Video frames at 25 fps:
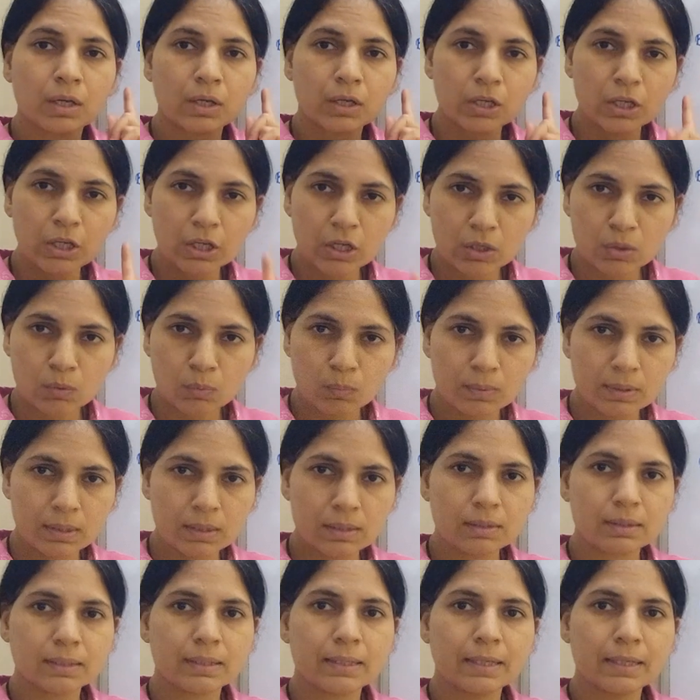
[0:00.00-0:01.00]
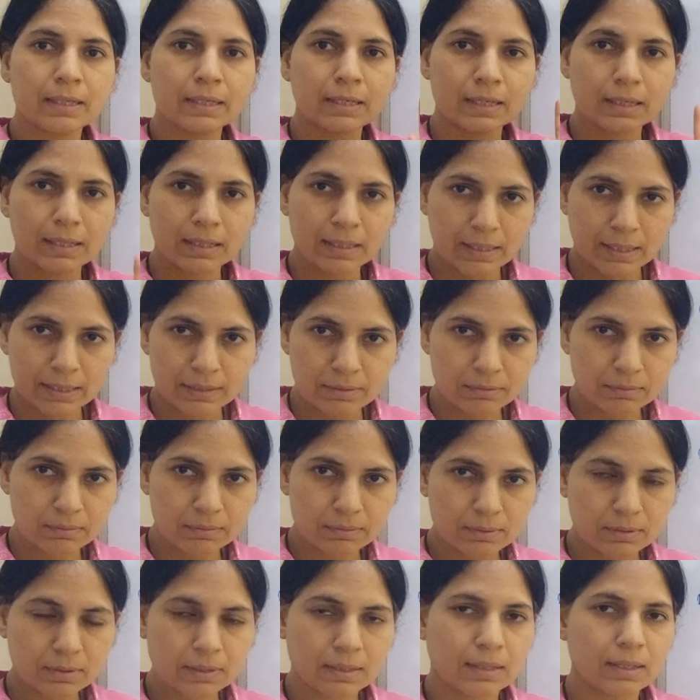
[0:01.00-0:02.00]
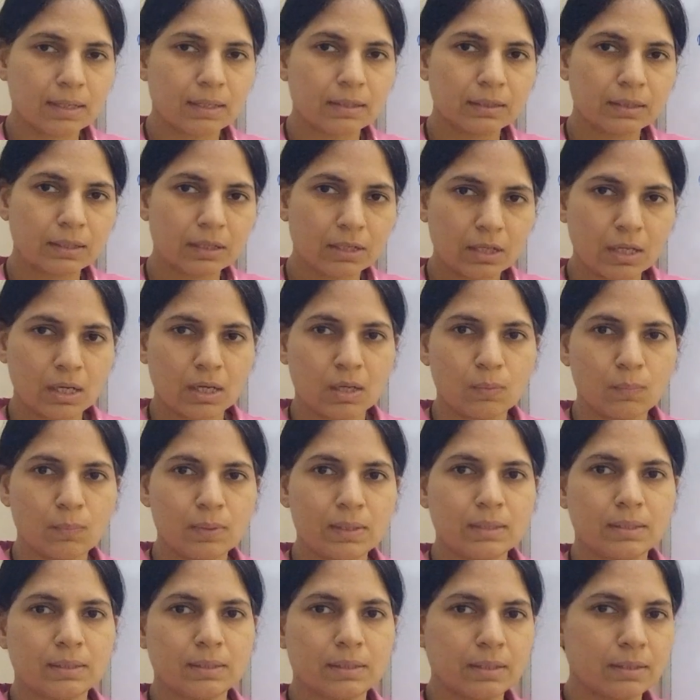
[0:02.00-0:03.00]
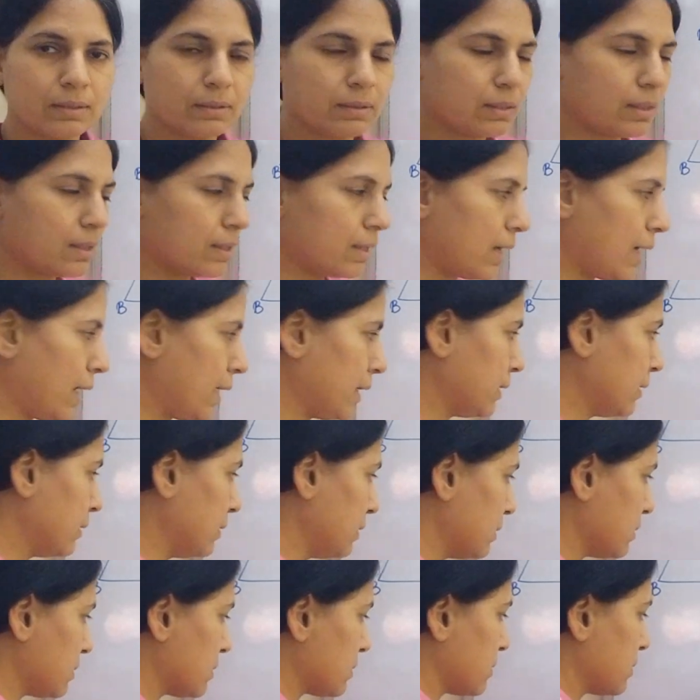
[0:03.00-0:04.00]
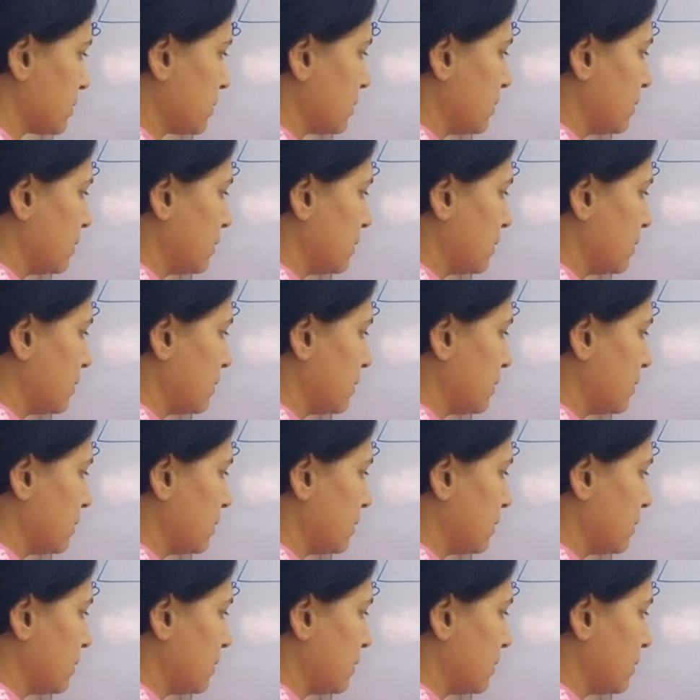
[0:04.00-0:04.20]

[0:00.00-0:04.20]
equal in length and equal in their angles.